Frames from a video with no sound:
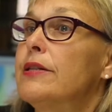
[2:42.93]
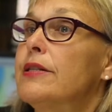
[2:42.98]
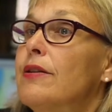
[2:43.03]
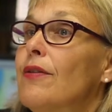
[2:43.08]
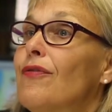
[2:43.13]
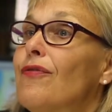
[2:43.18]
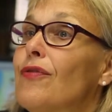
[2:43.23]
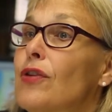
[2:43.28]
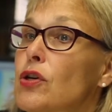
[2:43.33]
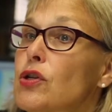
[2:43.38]
is
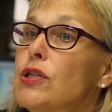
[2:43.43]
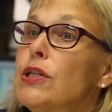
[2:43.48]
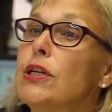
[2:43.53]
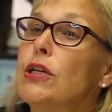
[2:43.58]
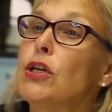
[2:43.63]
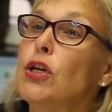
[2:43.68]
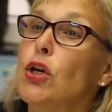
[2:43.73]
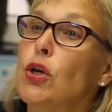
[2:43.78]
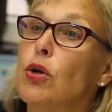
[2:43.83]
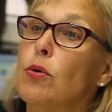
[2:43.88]
the first
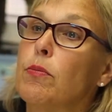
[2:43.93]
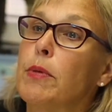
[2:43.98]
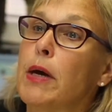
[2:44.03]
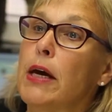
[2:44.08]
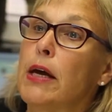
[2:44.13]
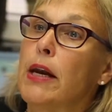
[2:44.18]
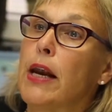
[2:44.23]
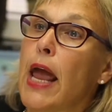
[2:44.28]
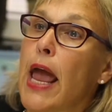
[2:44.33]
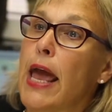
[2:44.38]
in
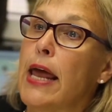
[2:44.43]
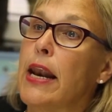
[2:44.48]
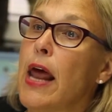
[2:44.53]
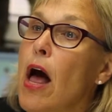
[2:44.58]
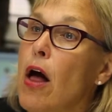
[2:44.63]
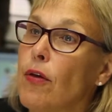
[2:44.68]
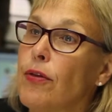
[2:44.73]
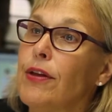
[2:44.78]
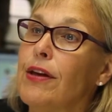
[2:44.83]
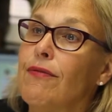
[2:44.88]
human, and
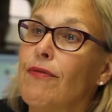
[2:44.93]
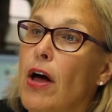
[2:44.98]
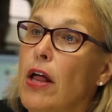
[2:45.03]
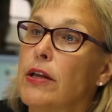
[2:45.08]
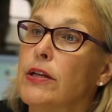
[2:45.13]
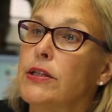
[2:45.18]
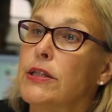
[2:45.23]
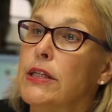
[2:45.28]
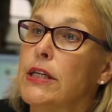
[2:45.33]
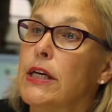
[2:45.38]
healthy
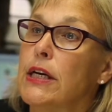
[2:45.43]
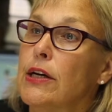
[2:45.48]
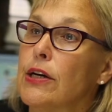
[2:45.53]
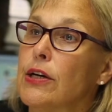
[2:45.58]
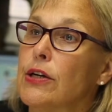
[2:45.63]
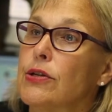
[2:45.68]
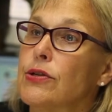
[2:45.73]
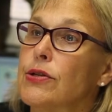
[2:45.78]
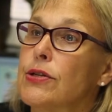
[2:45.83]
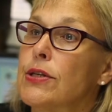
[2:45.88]

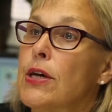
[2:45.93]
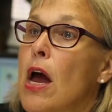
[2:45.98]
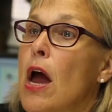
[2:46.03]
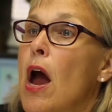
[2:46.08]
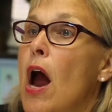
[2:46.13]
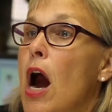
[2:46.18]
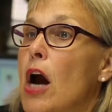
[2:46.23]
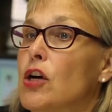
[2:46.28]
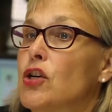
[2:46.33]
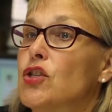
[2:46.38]
volunteers
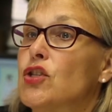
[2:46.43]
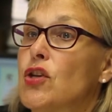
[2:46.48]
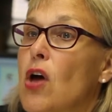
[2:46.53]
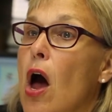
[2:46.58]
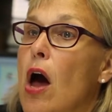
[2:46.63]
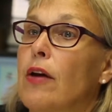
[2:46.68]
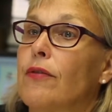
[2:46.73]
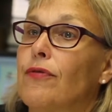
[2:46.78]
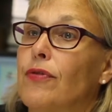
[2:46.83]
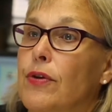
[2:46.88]
are
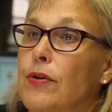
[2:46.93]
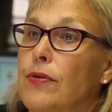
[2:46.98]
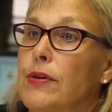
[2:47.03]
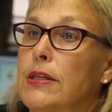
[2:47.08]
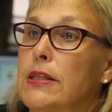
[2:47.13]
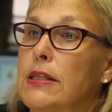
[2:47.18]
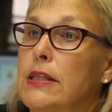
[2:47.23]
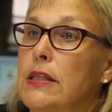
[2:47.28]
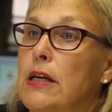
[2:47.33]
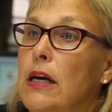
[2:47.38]
sought for
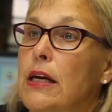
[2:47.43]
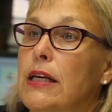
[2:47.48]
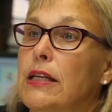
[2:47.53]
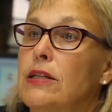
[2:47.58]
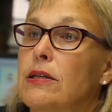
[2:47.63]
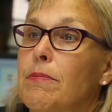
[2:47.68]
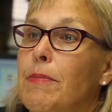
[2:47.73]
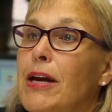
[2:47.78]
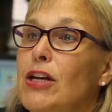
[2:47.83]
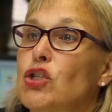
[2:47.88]
this study
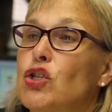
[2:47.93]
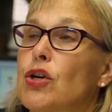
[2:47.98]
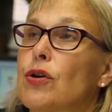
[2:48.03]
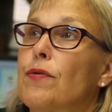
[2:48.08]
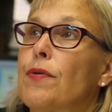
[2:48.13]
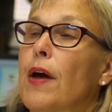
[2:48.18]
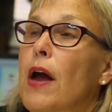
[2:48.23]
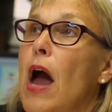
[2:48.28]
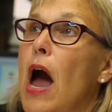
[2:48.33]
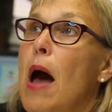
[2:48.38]
to make
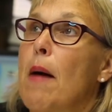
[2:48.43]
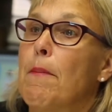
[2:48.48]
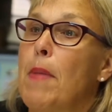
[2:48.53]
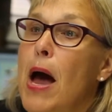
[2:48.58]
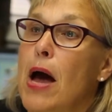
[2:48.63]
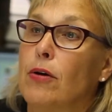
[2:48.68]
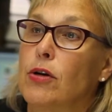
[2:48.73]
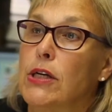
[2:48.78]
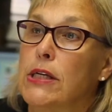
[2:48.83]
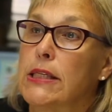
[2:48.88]
sure the
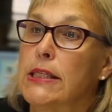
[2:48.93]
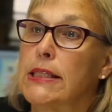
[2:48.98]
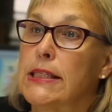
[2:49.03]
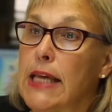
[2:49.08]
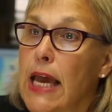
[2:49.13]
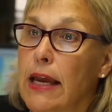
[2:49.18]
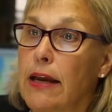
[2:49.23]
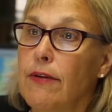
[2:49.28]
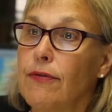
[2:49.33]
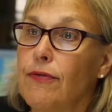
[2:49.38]
compound is
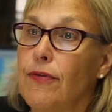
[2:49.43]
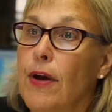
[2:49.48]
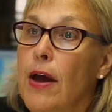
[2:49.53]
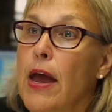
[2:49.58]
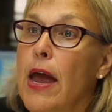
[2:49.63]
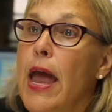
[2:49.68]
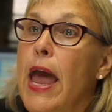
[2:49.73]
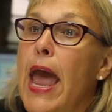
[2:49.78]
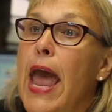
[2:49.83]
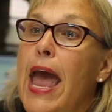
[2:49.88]
safe
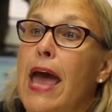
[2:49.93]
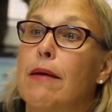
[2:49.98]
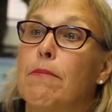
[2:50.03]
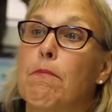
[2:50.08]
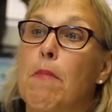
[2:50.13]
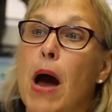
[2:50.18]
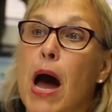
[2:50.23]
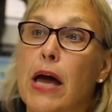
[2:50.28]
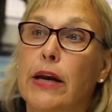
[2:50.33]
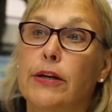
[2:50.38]

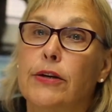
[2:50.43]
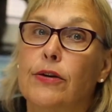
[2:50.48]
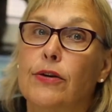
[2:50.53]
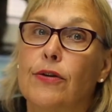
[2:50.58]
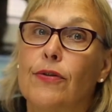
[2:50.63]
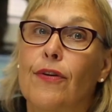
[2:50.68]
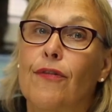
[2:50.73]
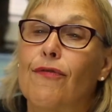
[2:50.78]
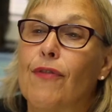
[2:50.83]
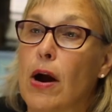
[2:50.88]
and
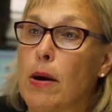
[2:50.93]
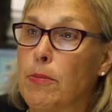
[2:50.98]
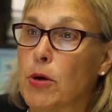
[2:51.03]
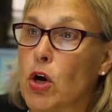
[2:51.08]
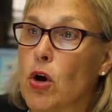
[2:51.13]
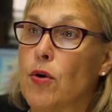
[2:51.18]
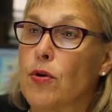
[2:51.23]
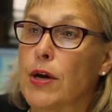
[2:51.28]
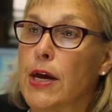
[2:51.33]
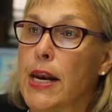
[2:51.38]
monitor the
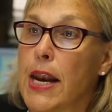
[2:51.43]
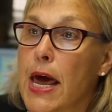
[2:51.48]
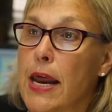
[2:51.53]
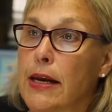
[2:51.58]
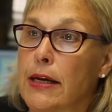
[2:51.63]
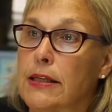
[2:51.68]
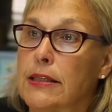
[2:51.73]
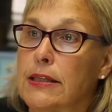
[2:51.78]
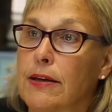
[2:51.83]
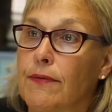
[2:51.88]

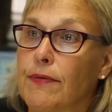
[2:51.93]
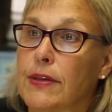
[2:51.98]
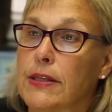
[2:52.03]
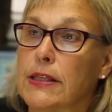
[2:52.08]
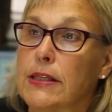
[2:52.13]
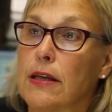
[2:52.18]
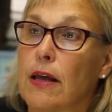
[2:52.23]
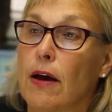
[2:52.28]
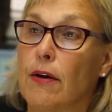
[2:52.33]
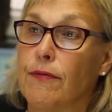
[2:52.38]
pharmacokinetics
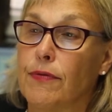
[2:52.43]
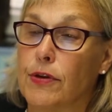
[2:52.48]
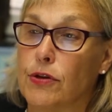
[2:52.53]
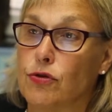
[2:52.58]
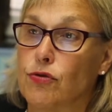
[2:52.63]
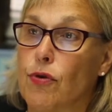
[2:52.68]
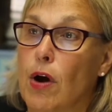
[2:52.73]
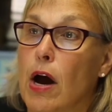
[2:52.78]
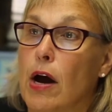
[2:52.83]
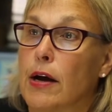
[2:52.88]
of the
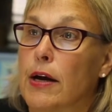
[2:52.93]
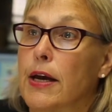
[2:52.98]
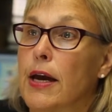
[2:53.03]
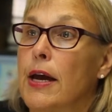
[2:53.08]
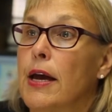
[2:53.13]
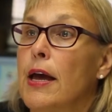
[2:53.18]
drug.